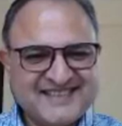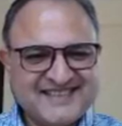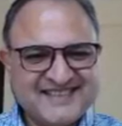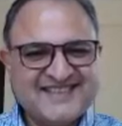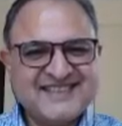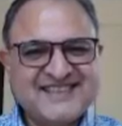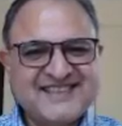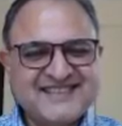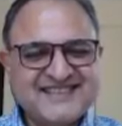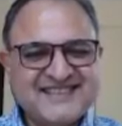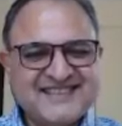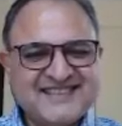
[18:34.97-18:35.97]

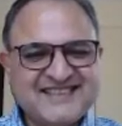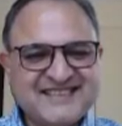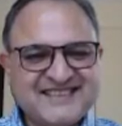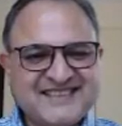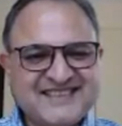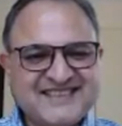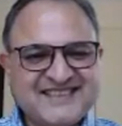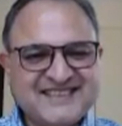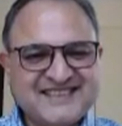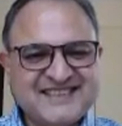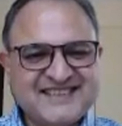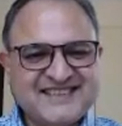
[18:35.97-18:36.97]

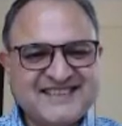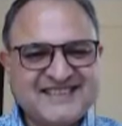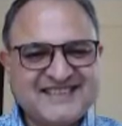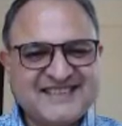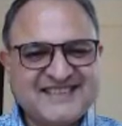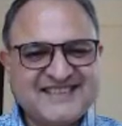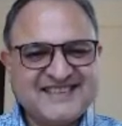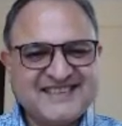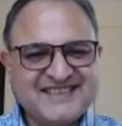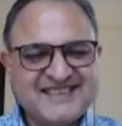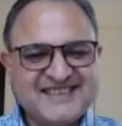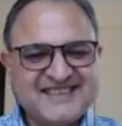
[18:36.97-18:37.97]

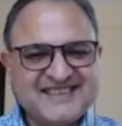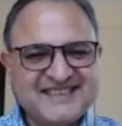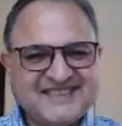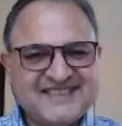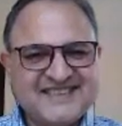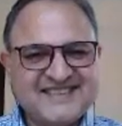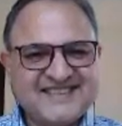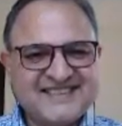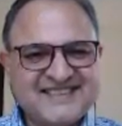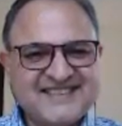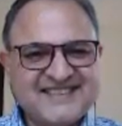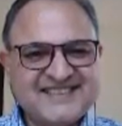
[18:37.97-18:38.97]

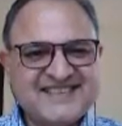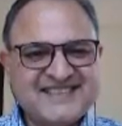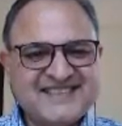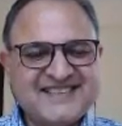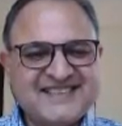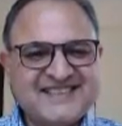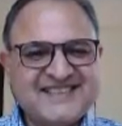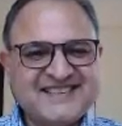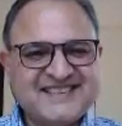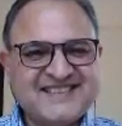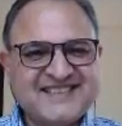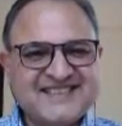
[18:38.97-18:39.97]

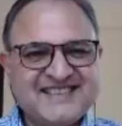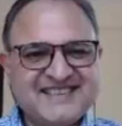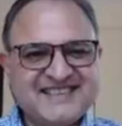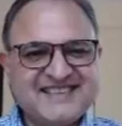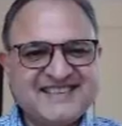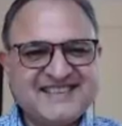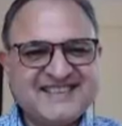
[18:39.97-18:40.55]
[no speech]